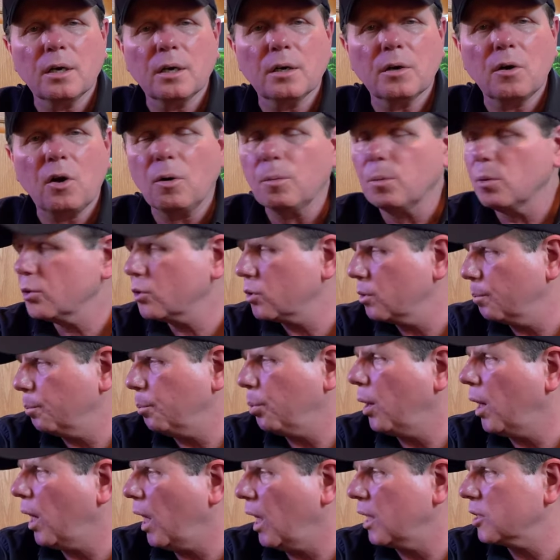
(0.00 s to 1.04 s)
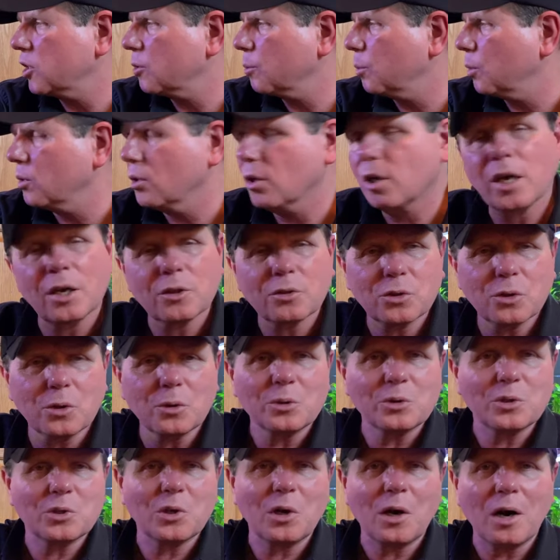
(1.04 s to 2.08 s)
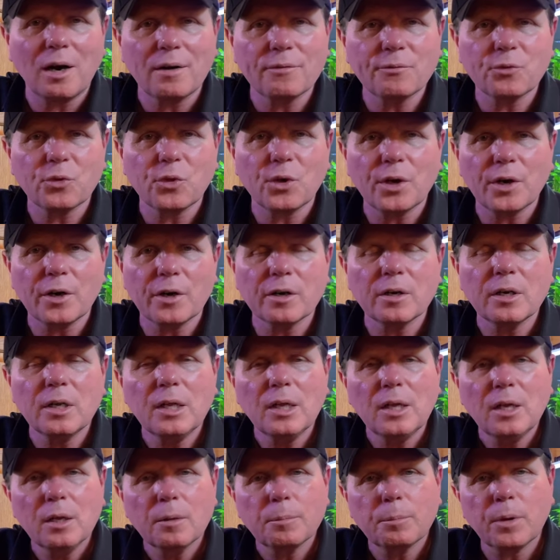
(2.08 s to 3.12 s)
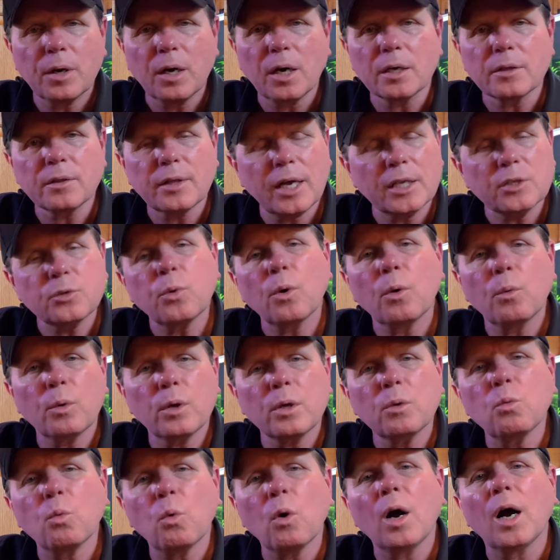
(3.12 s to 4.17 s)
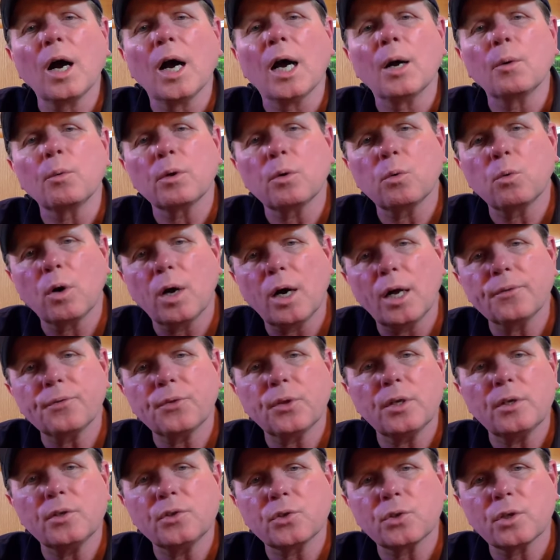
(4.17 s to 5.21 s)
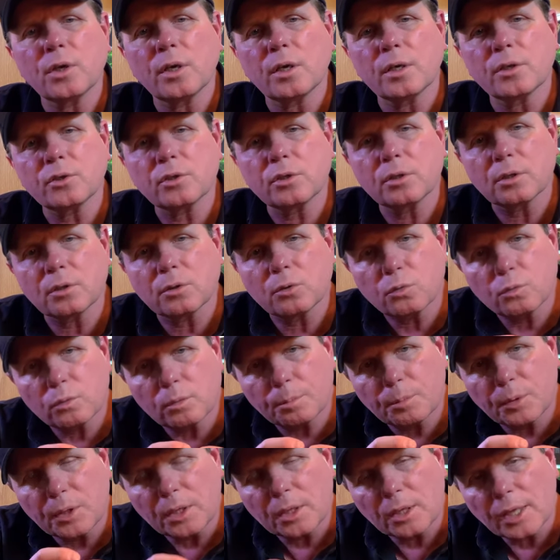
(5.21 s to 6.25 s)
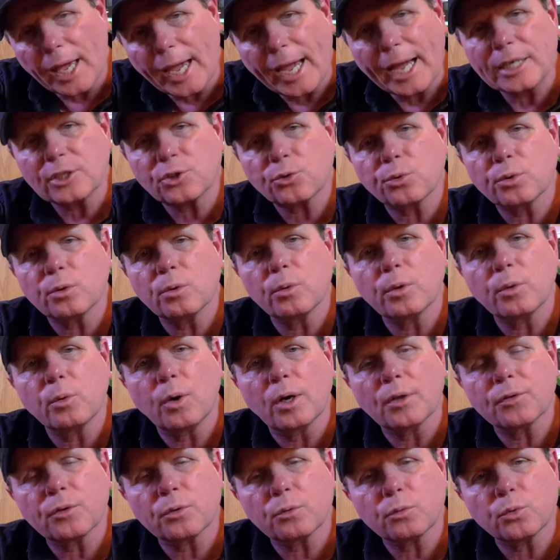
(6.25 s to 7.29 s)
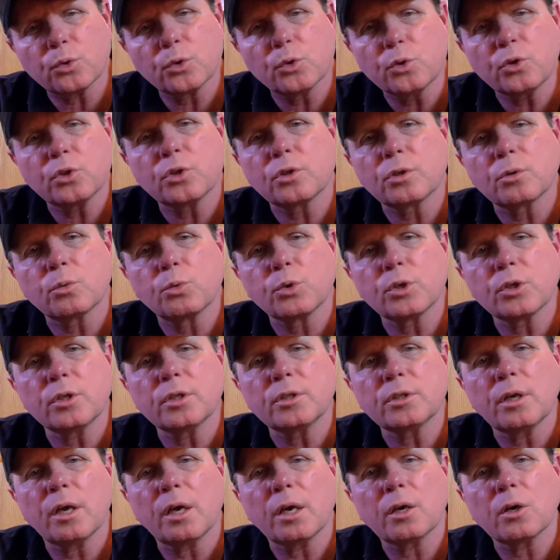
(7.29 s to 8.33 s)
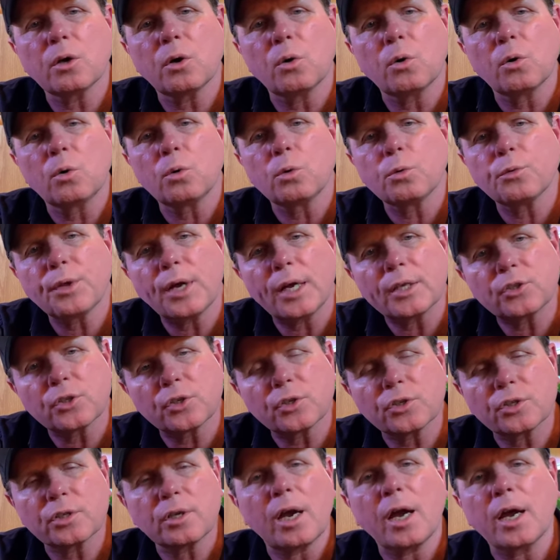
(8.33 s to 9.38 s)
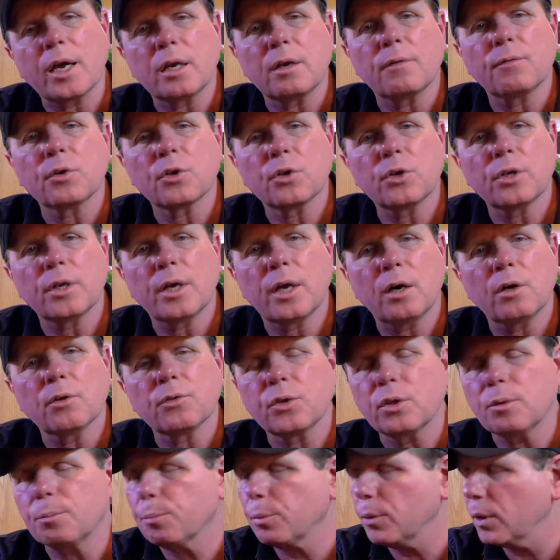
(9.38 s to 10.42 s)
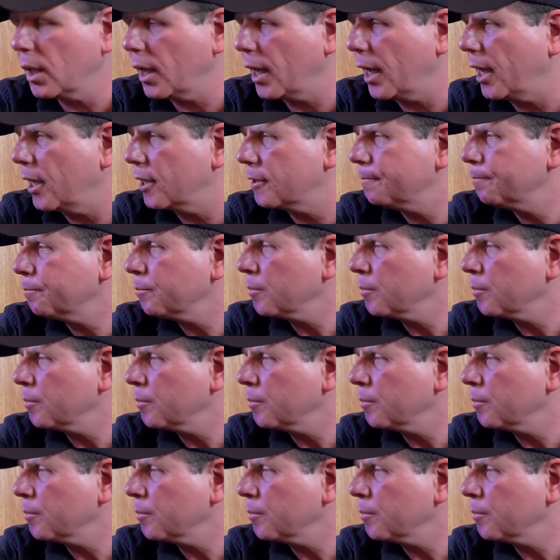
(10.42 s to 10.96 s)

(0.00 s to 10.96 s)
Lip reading: almost impossible to get those off there. But that's what we want. We want these things to be natural. We want the roots to really take hold. That's a sign of a good, healthy plant.